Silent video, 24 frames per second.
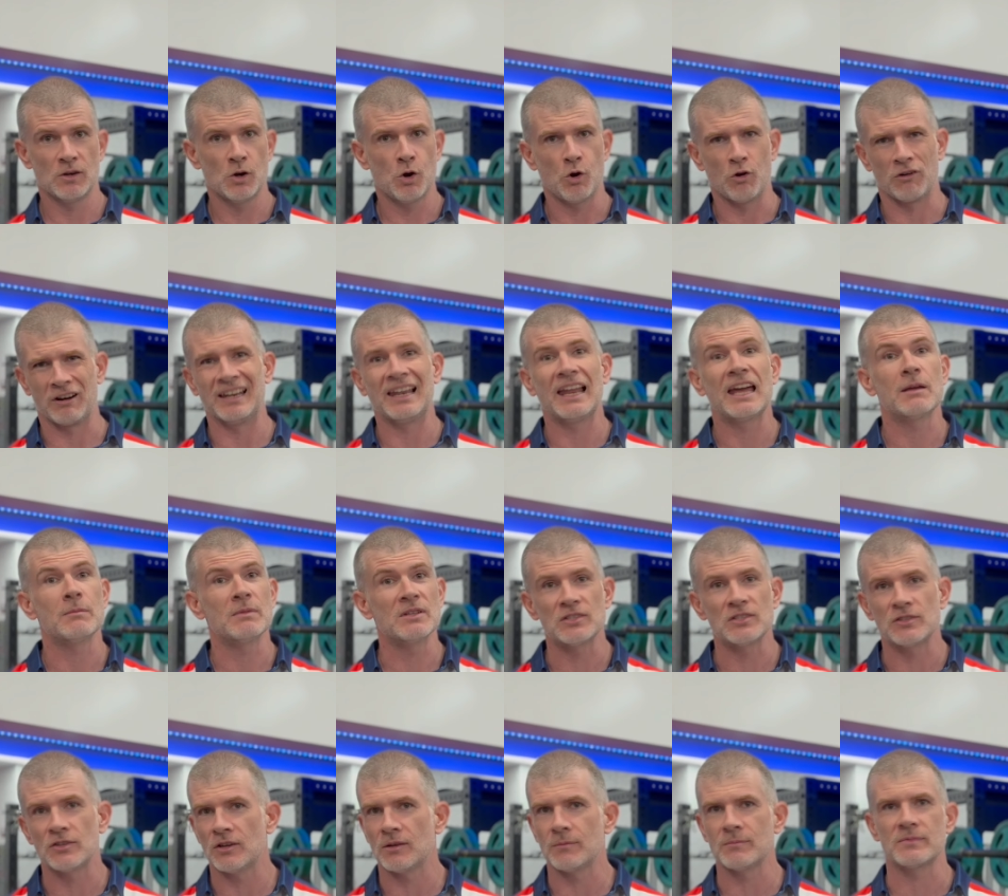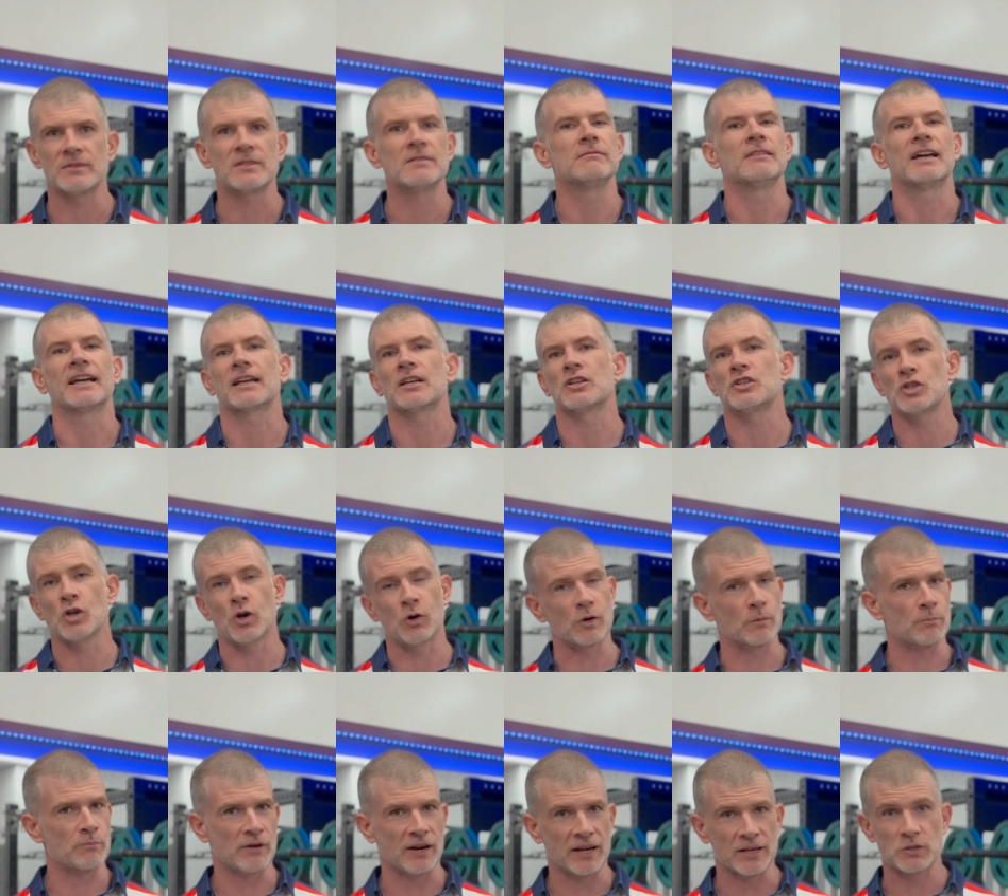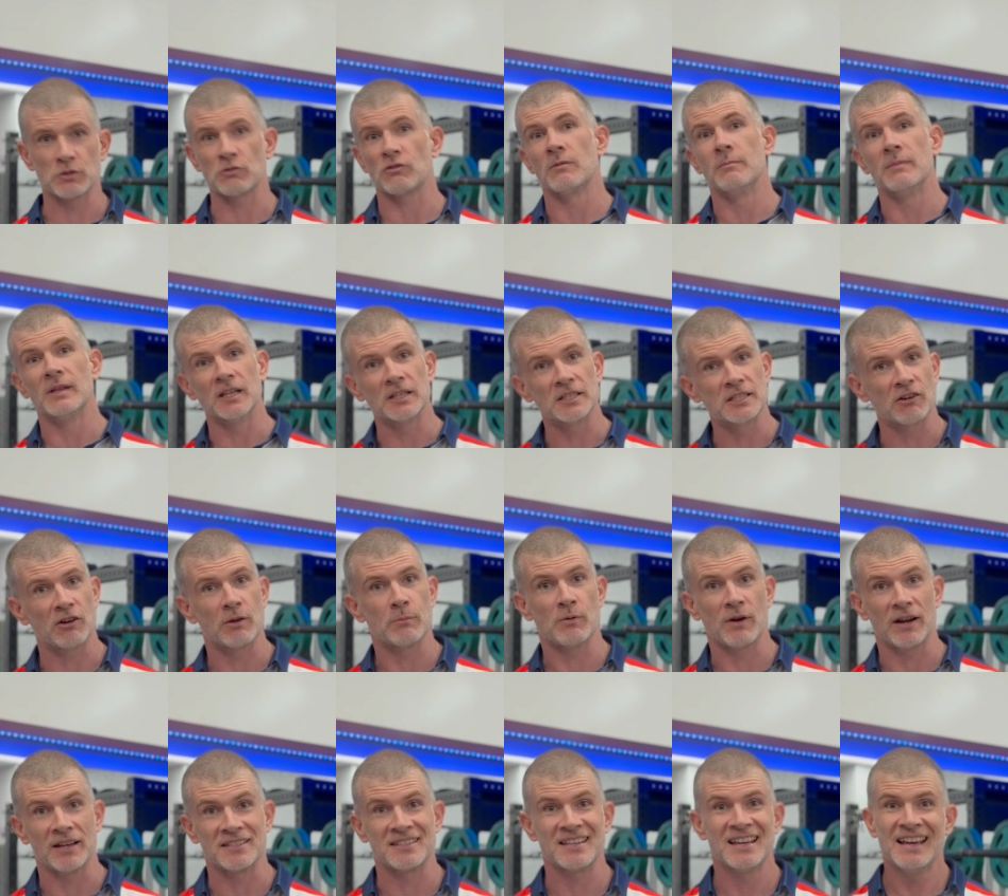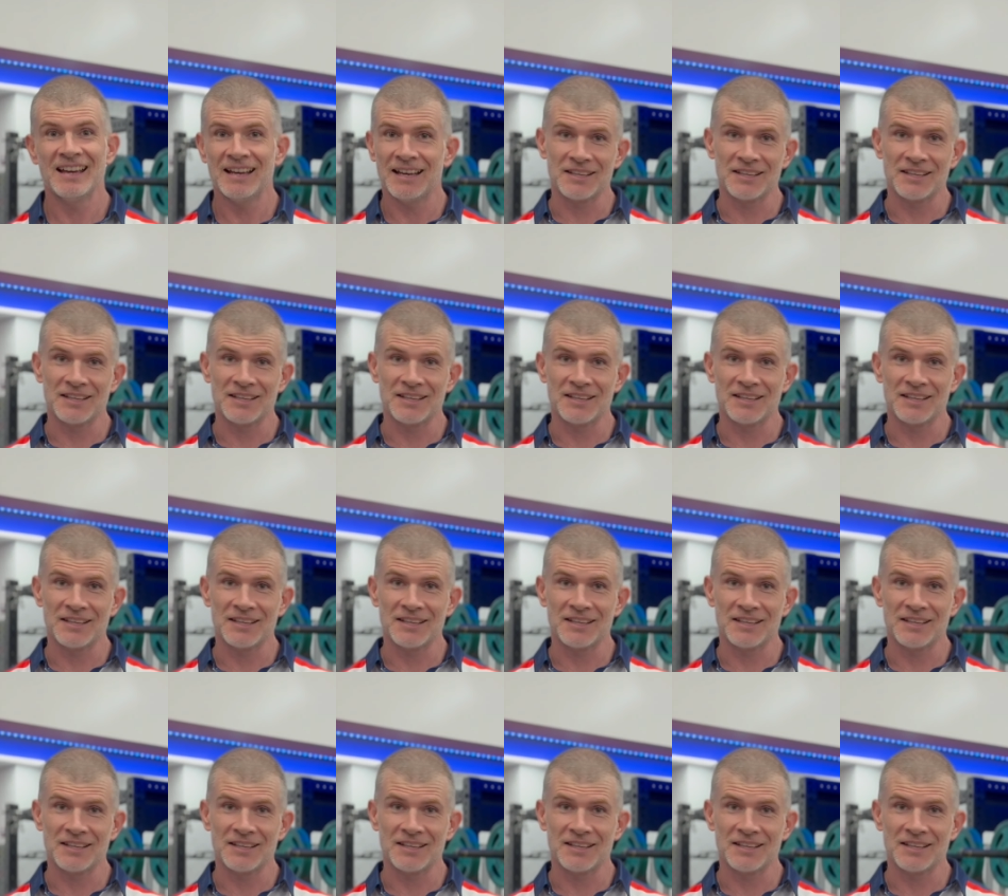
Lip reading: or in layman's terms, like a shoulder press or a military press.